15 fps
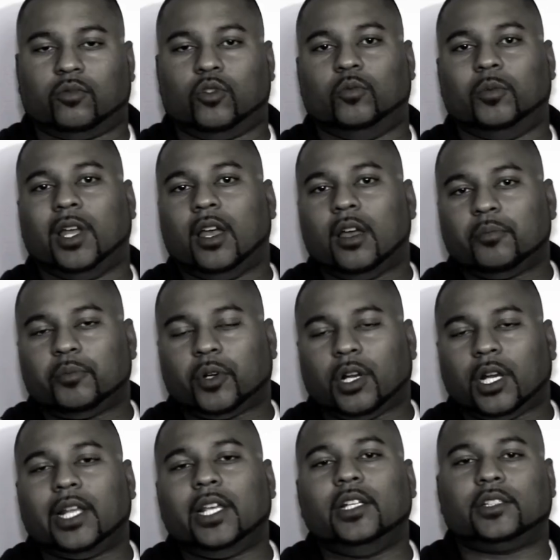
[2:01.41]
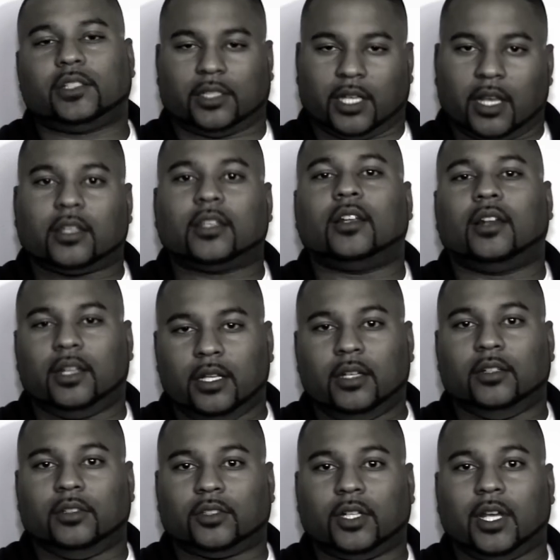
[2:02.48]
group, please take your
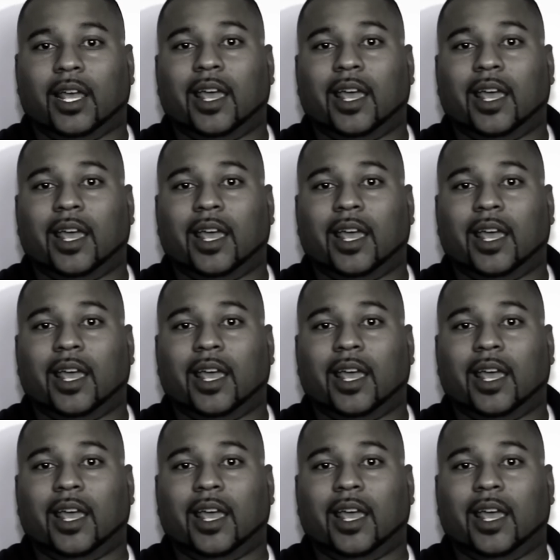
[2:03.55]
leaders.